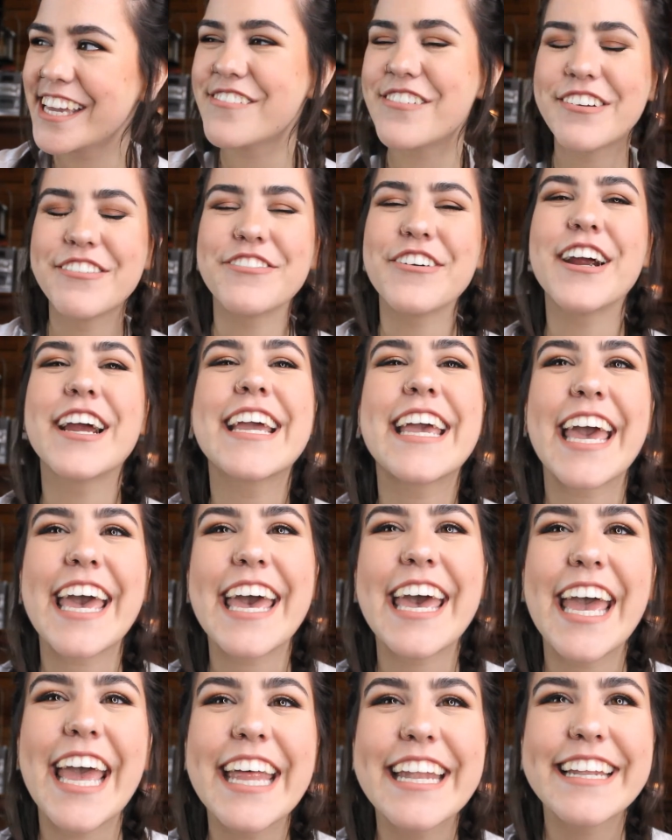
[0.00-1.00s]
Even for a
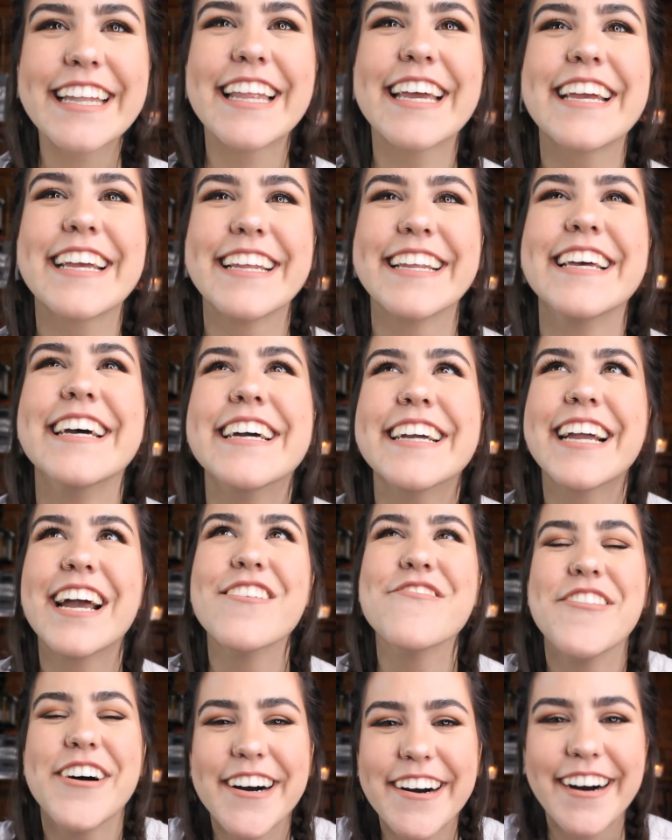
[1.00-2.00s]
kid, like,
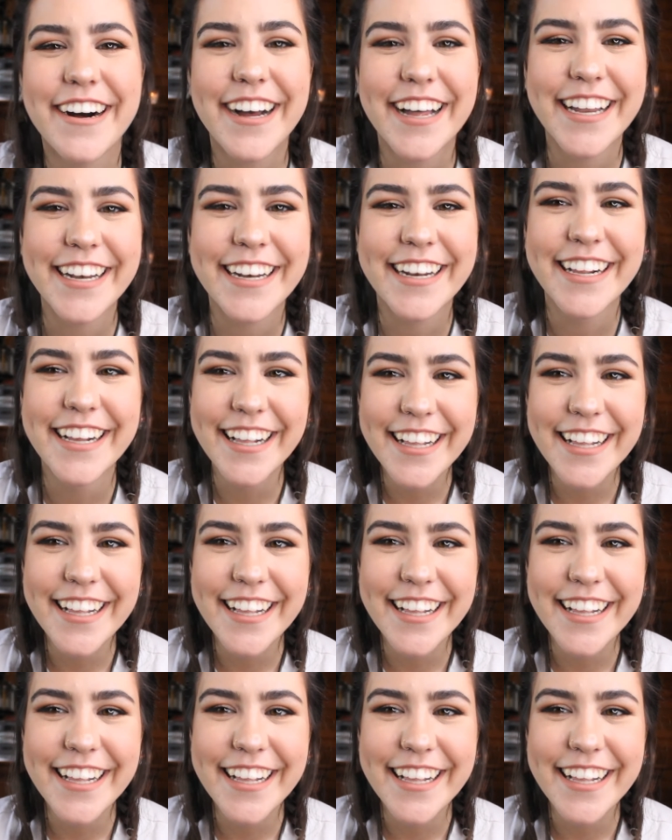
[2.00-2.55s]
come on.